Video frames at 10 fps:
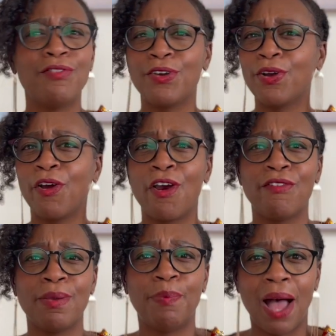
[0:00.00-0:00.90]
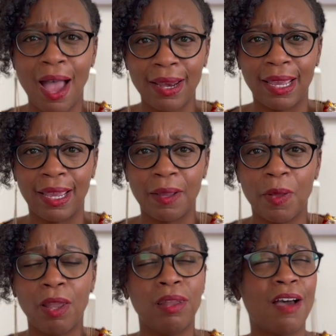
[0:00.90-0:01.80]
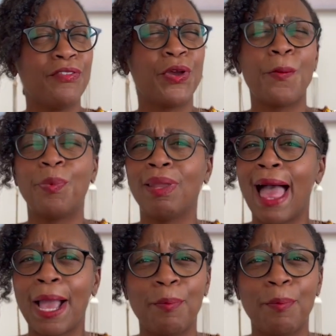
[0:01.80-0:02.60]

your curvy body. Love your black